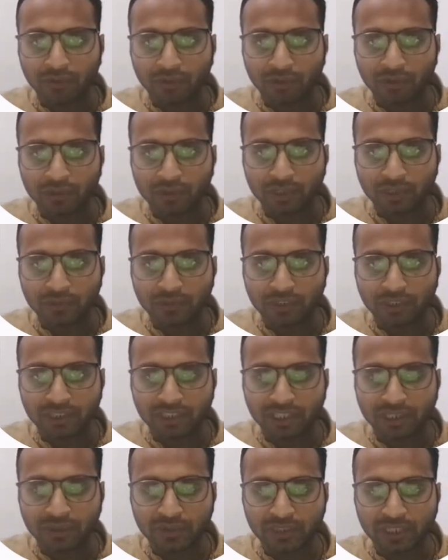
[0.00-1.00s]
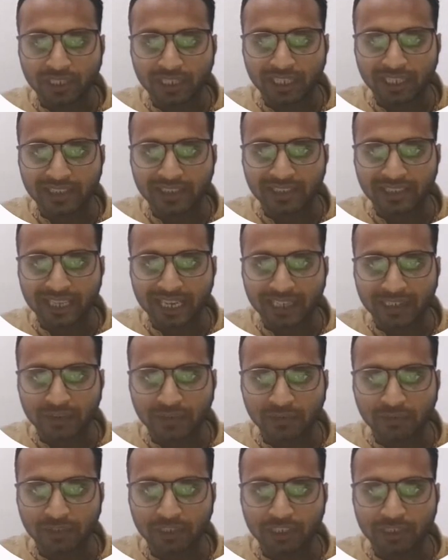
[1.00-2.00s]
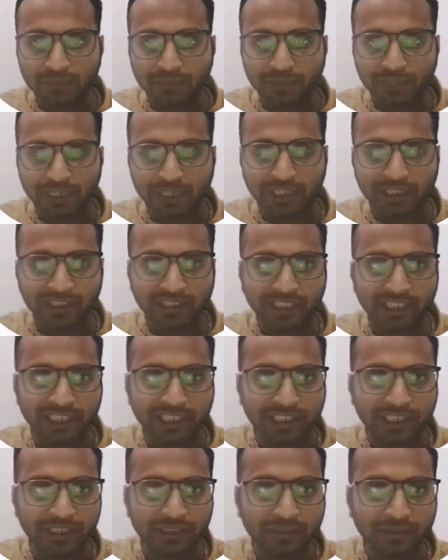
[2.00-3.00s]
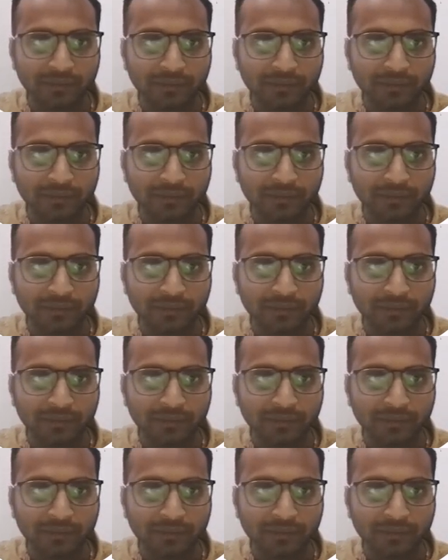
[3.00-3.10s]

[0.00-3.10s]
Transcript: using which the user can select which product they need.